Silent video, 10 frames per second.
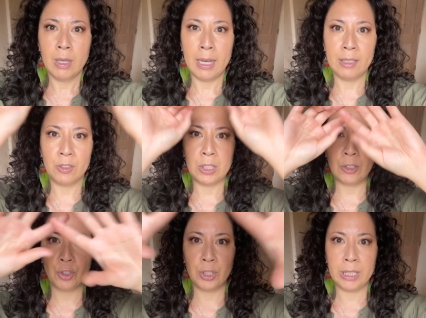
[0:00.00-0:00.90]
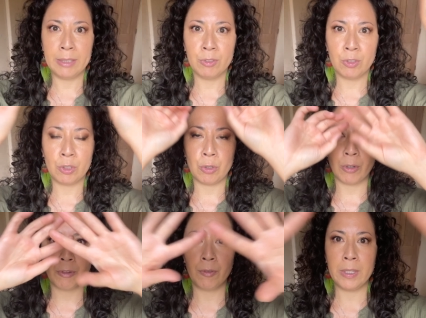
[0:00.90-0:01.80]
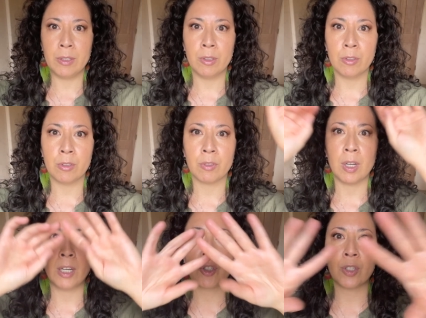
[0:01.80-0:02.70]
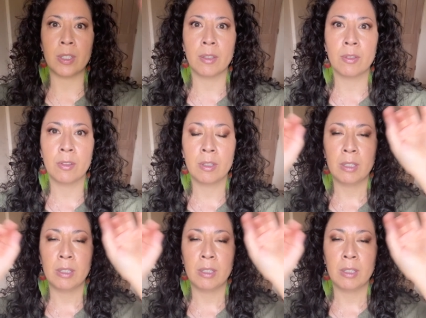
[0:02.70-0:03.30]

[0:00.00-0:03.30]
As this shifts your fields of consciousness,